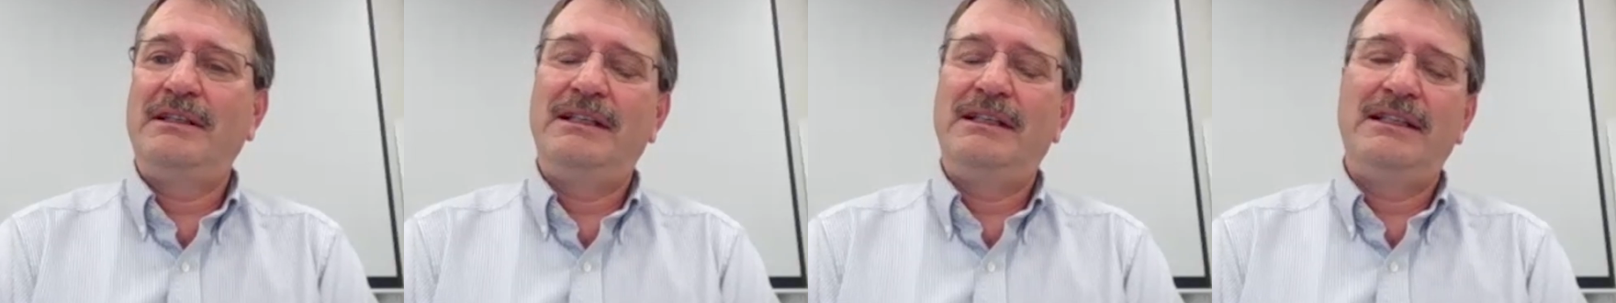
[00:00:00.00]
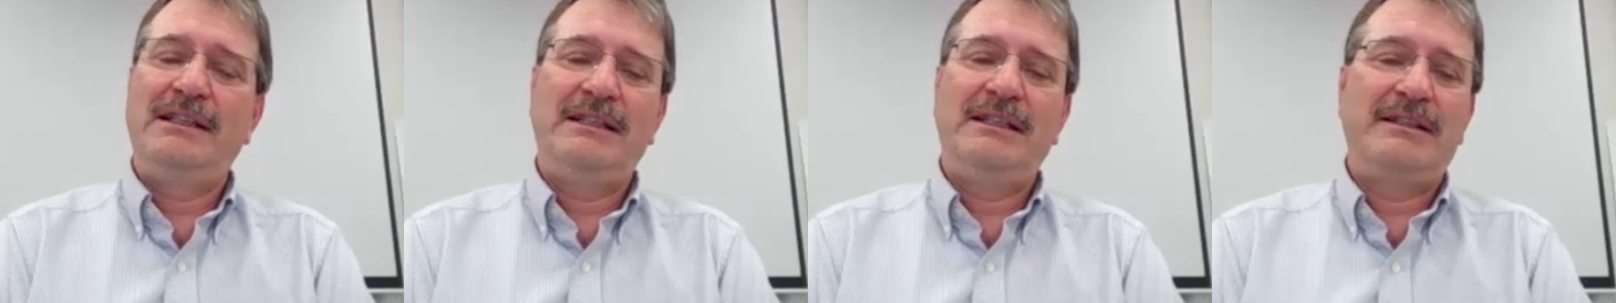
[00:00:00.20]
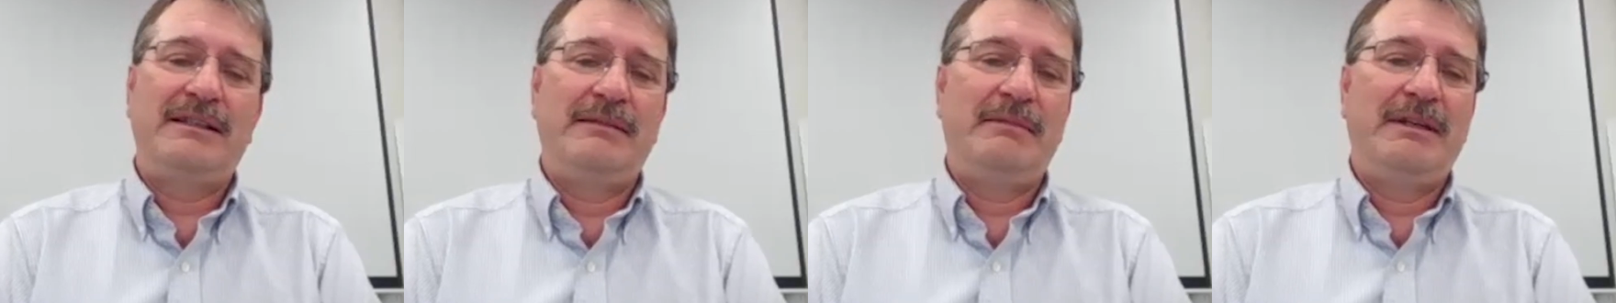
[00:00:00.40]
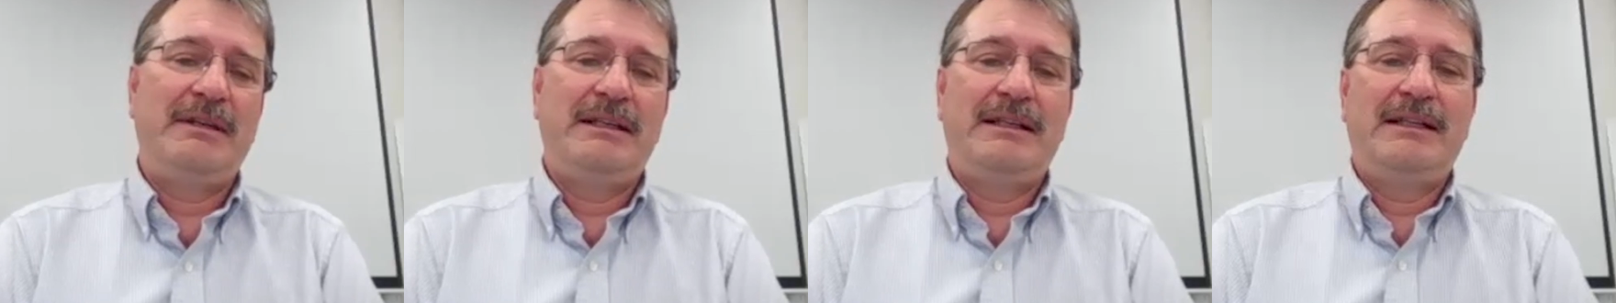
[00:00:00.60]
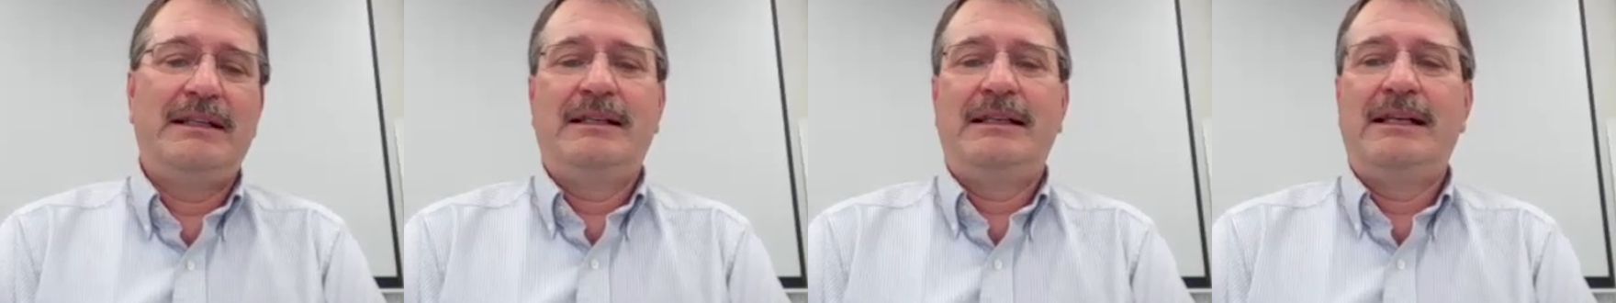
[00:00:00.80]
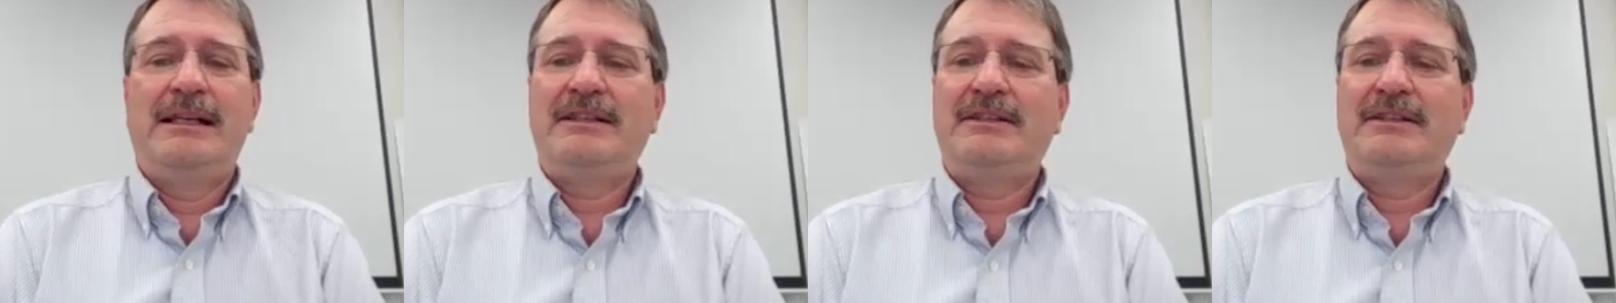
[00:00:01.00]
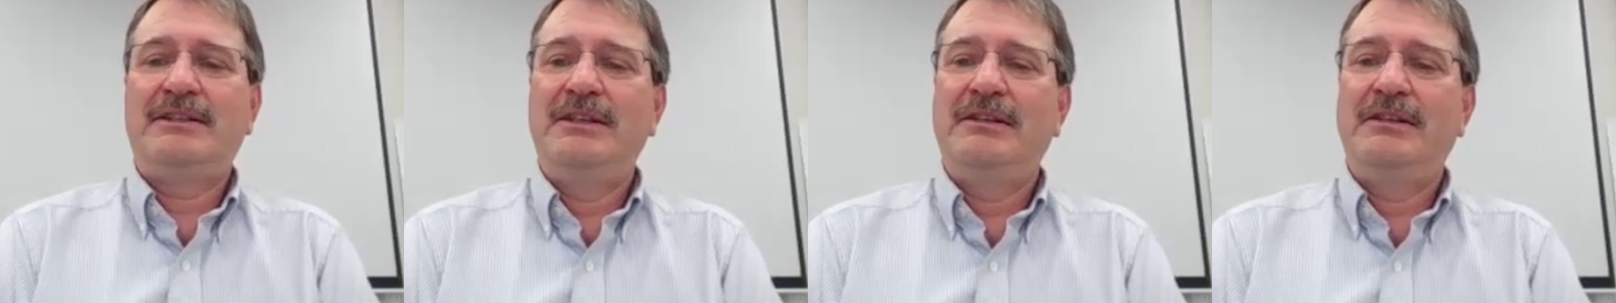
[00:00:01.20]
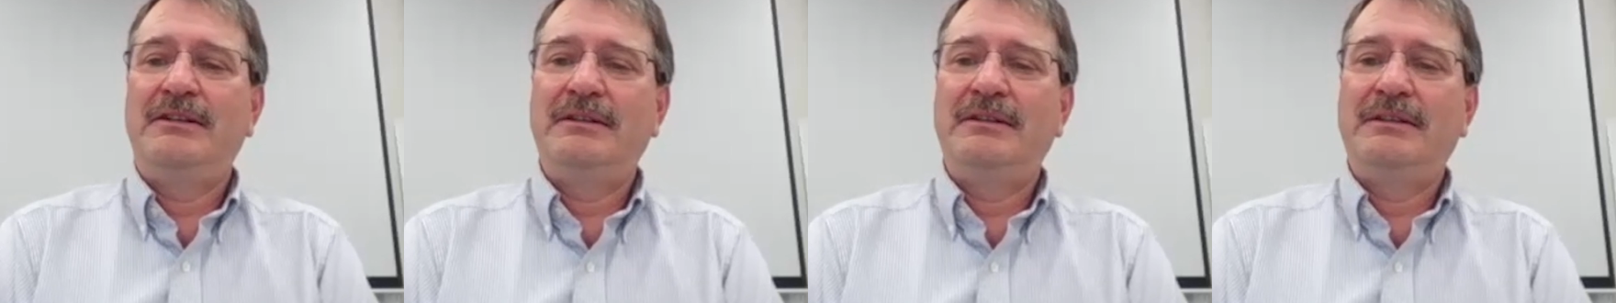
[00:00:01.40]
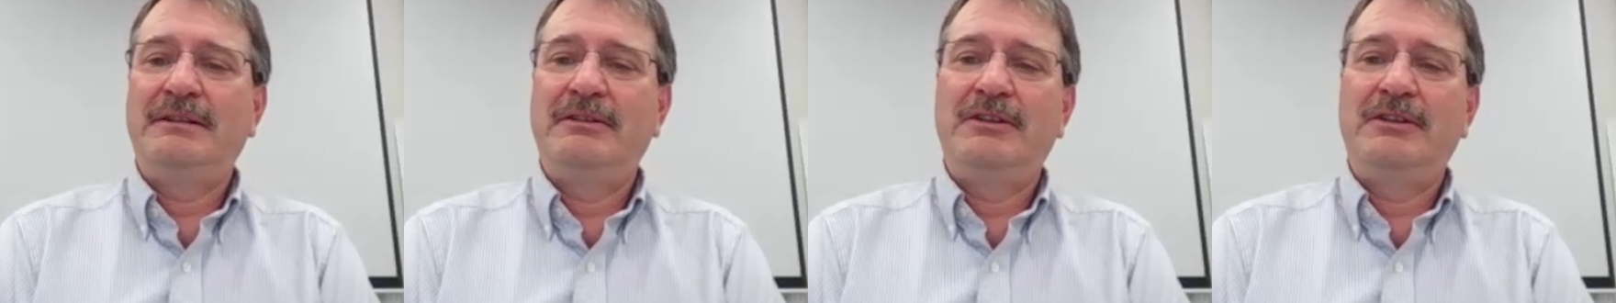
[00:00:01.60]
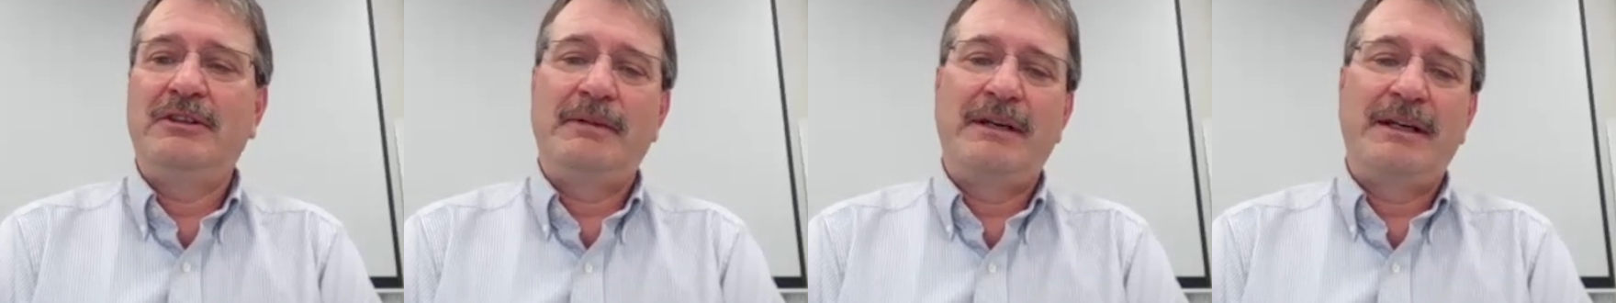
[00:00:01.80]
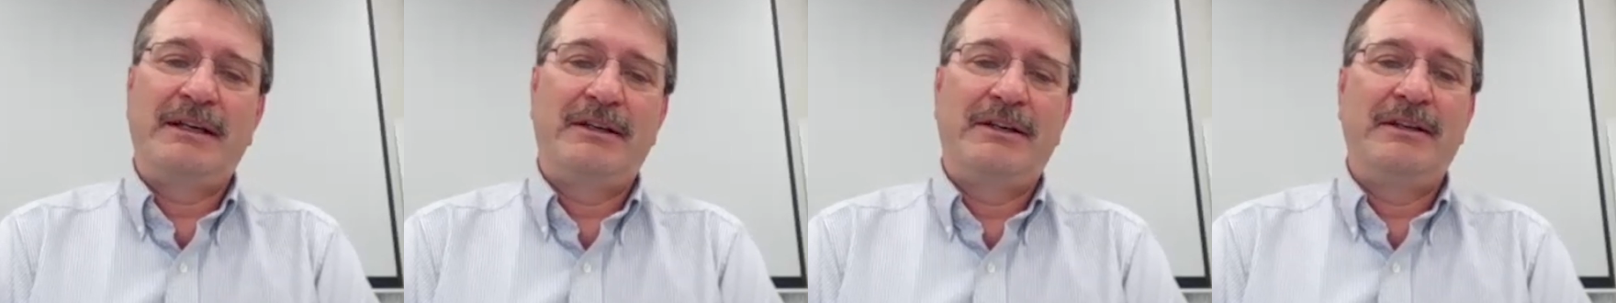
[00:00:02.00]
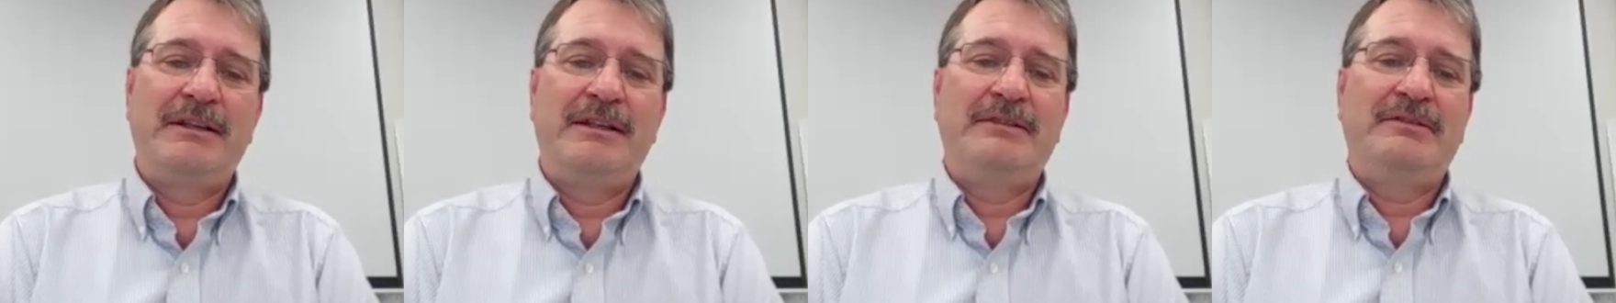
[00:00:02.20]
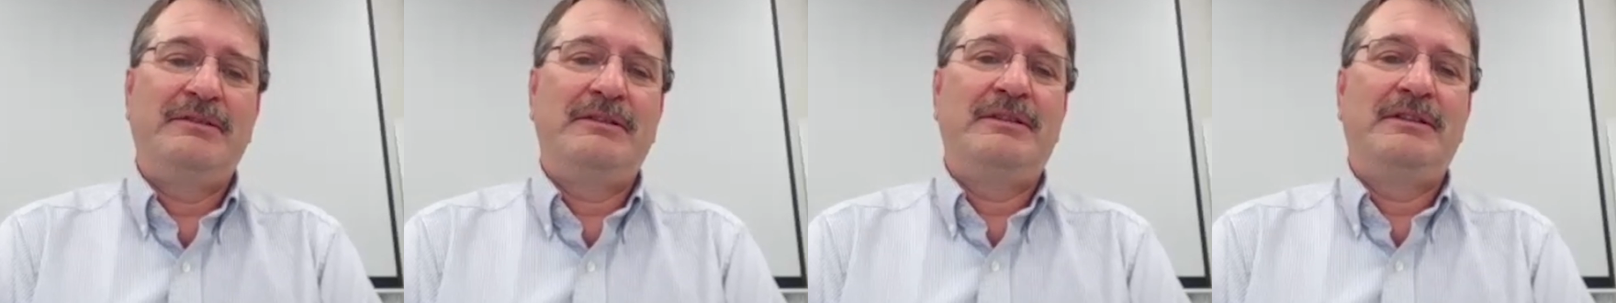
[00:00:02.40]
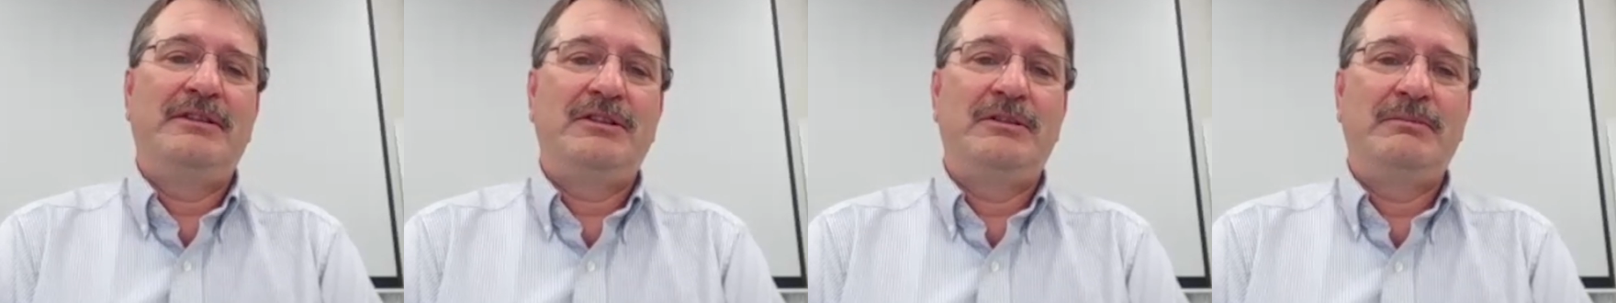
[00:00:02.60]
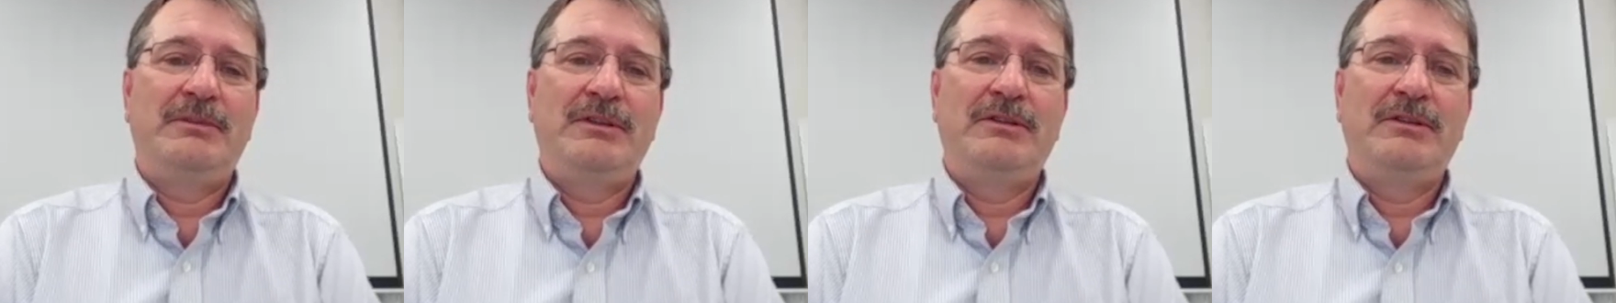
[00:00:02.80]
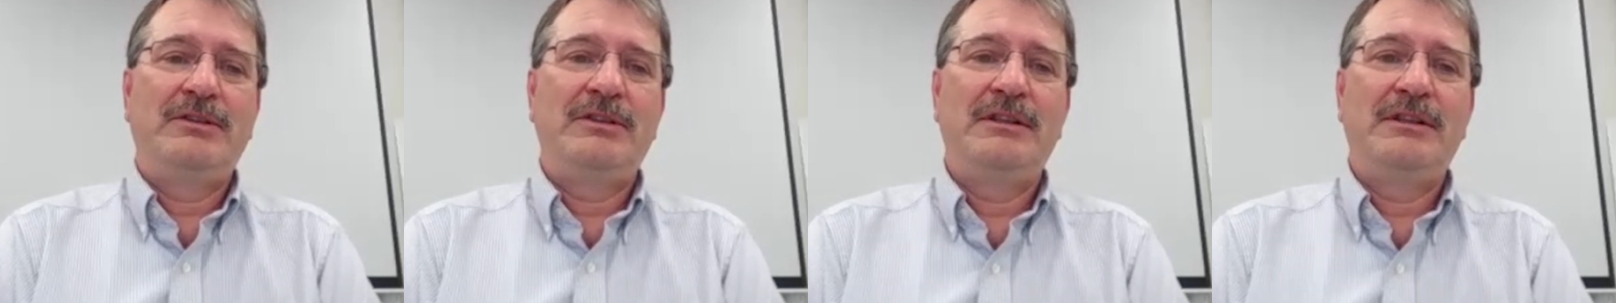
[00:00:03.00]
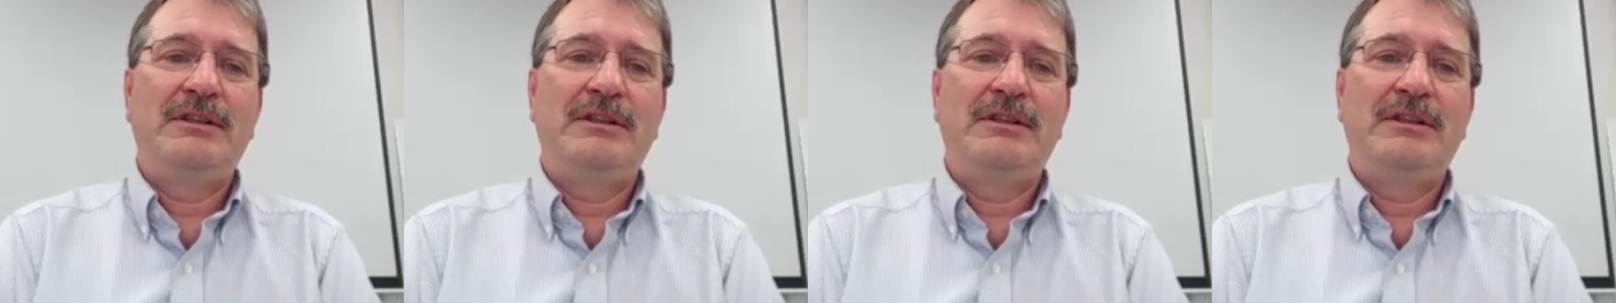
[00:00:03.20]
needs. I mean, that's near and dear to my heart as a distribution